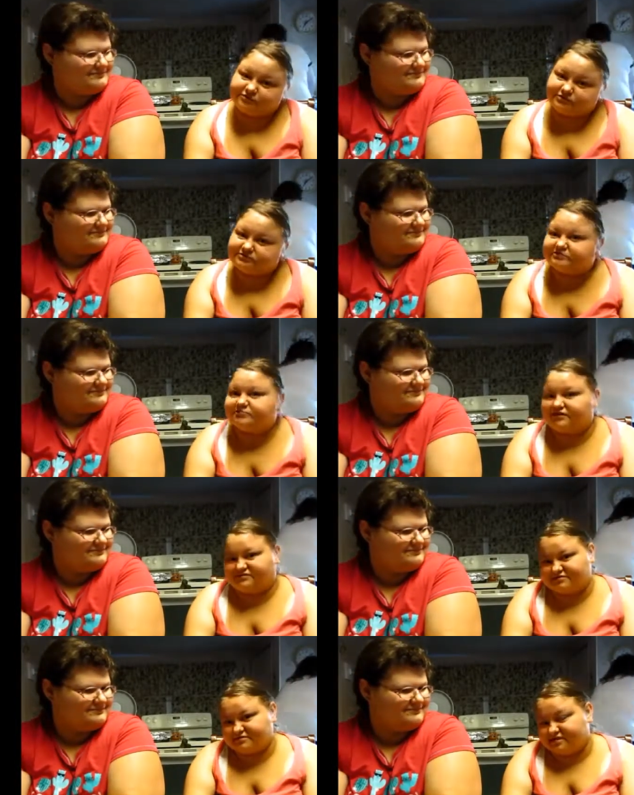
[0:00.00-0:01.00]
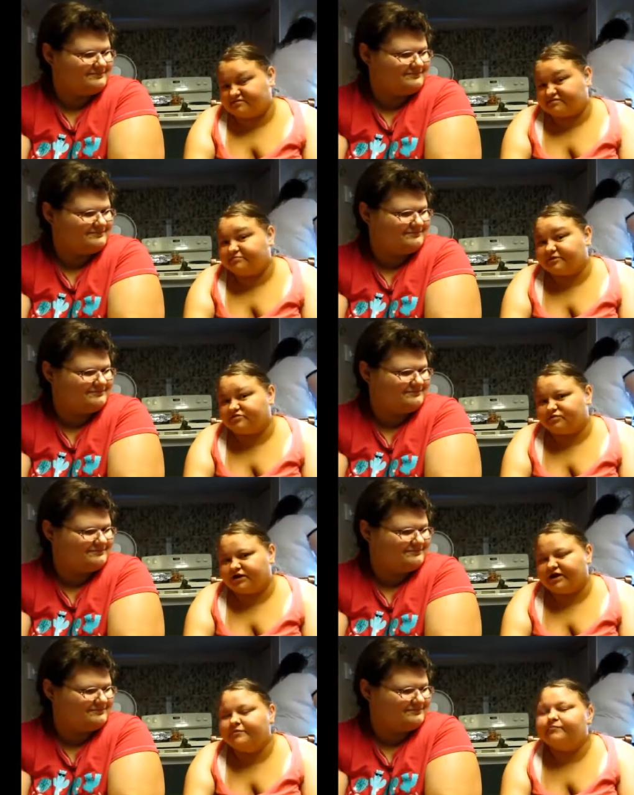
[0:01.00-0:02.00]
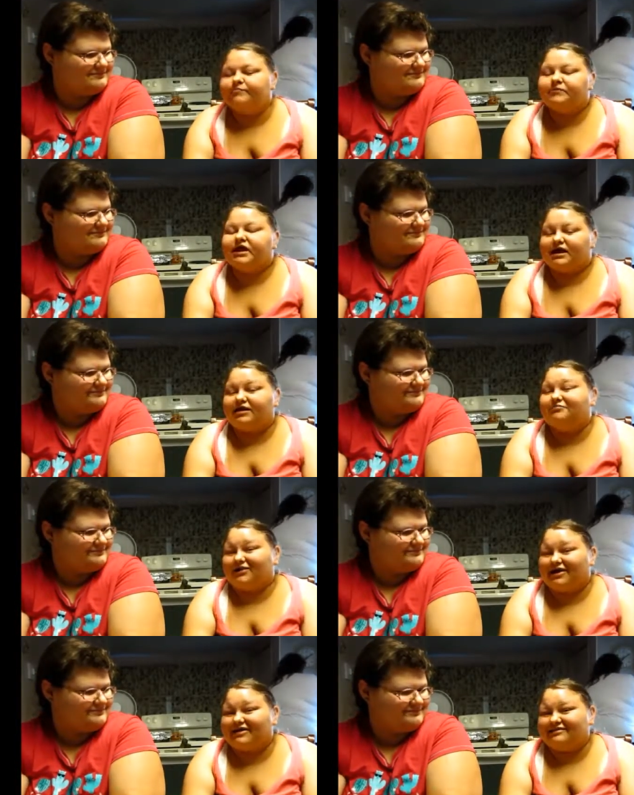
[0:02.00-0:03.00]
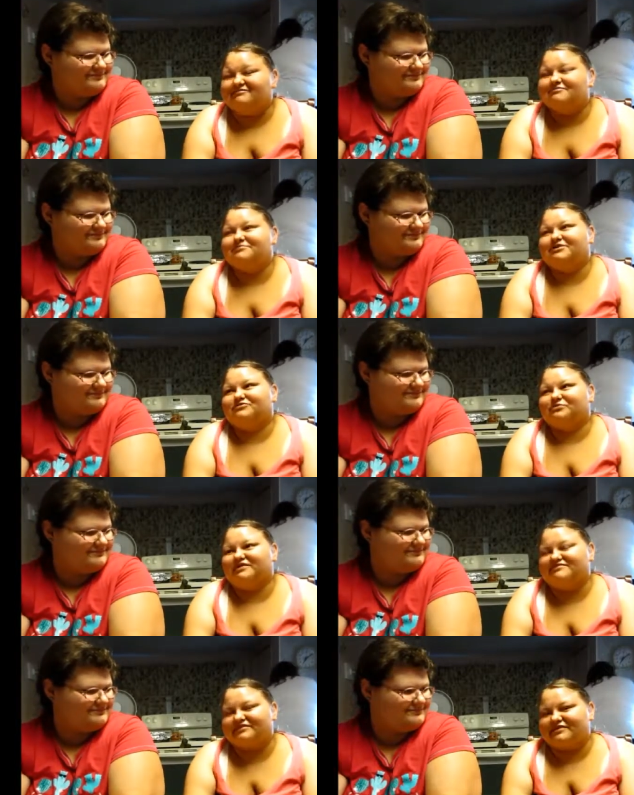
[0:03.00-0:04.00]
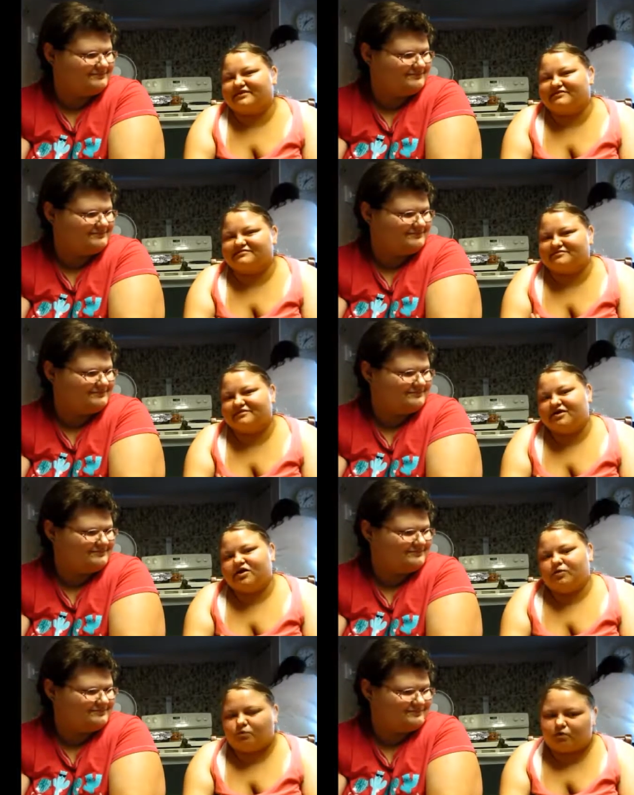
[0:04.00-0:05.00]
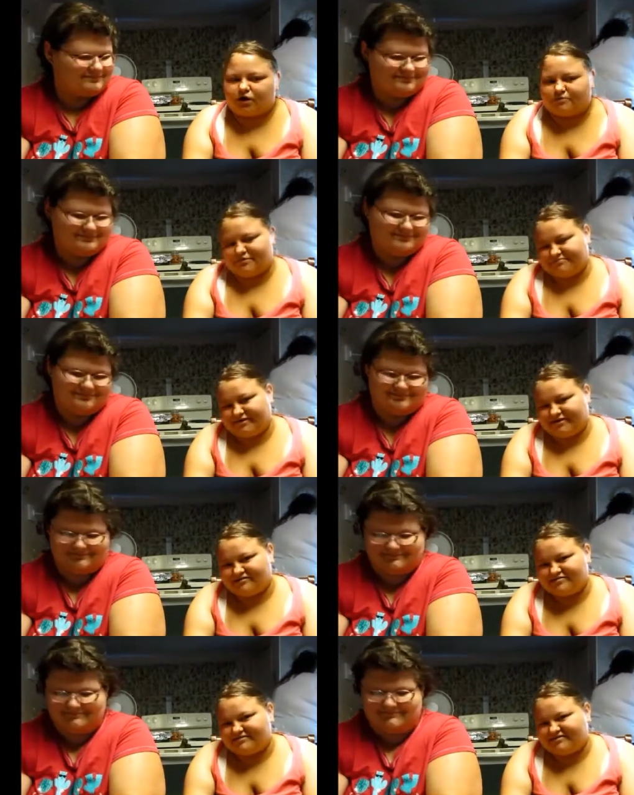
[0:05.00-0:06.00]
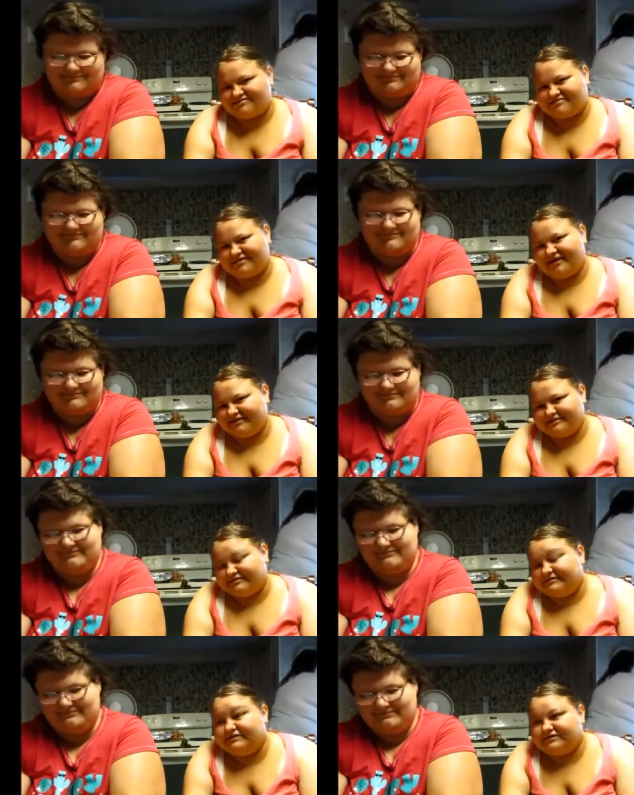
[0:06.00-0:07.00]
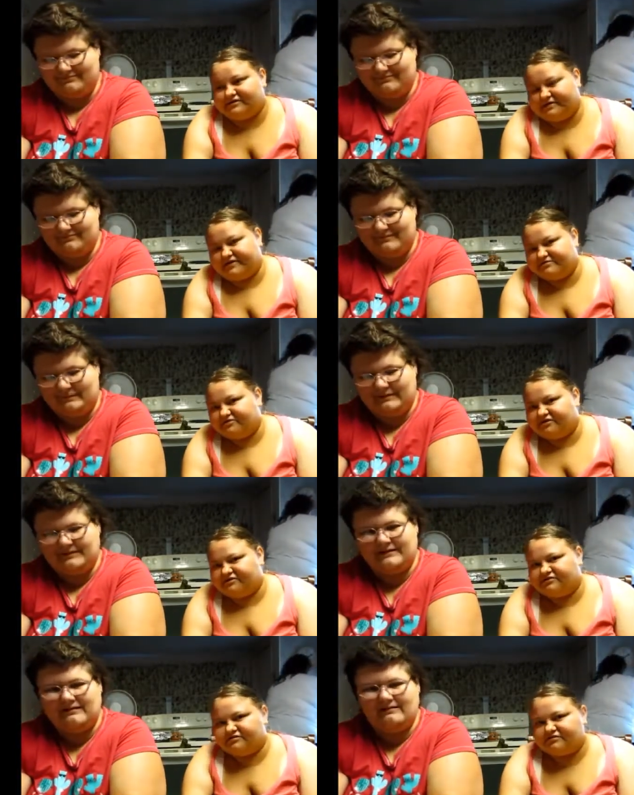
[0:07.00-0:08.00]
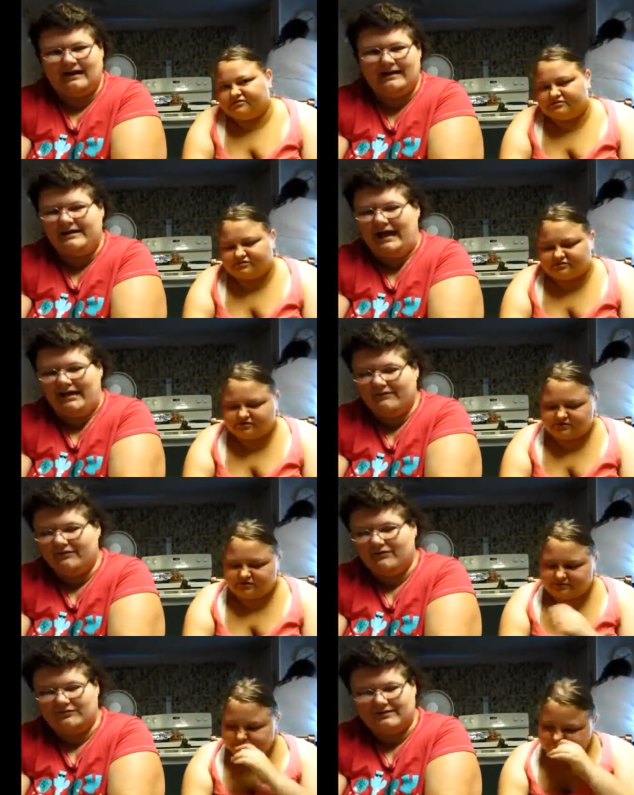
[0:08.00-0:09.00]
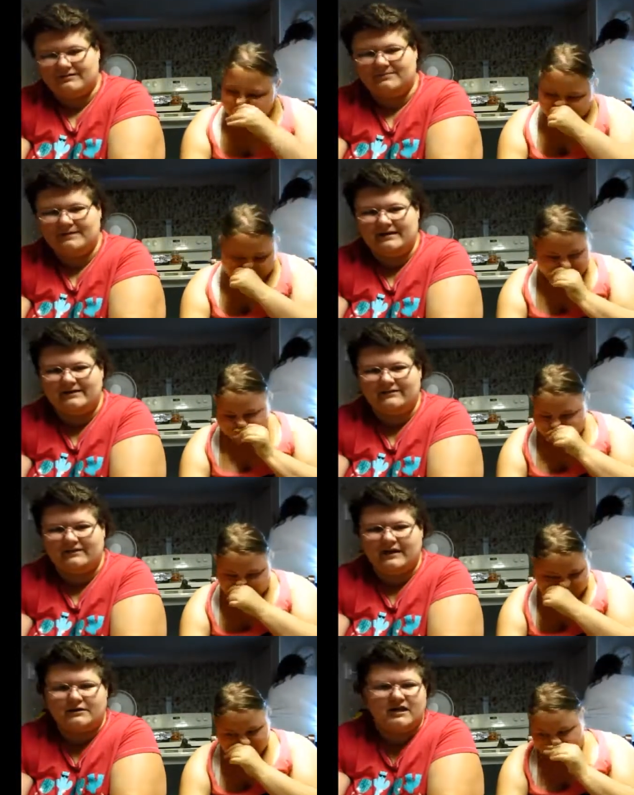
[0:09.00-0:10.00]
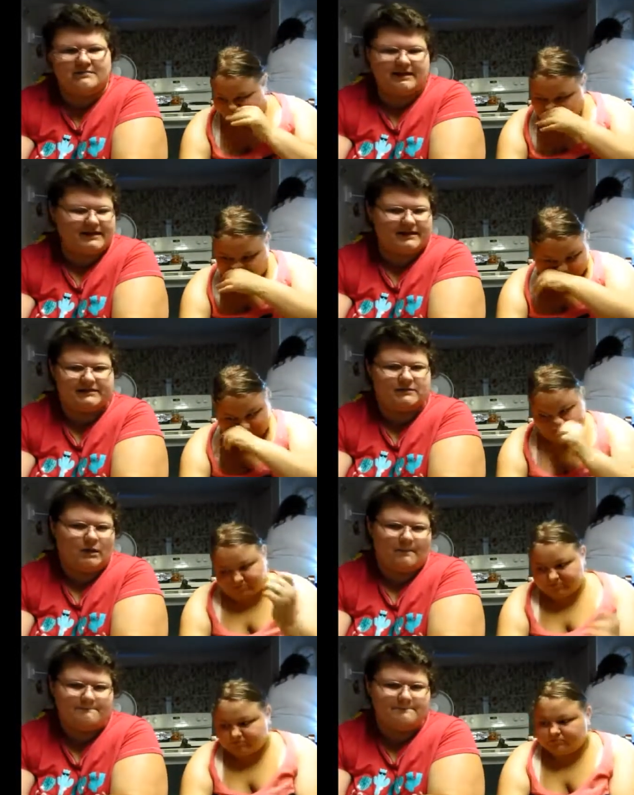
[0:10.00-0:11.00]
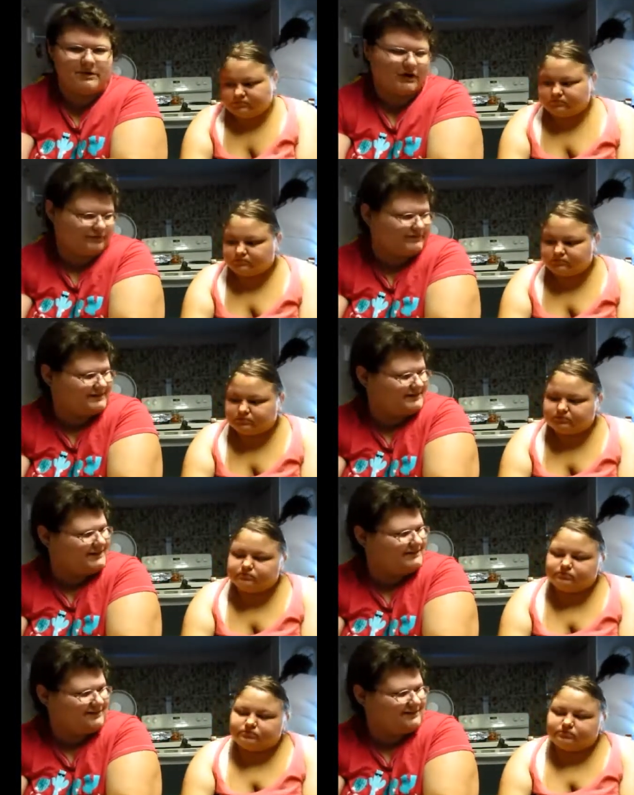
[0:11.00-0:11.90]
Speaker 1: frozen because that's the best way, and I'm glad I listened because once it gets warm and melts,
Speaker 2: it's not nearly as good. I have a recipe that can make it perfectly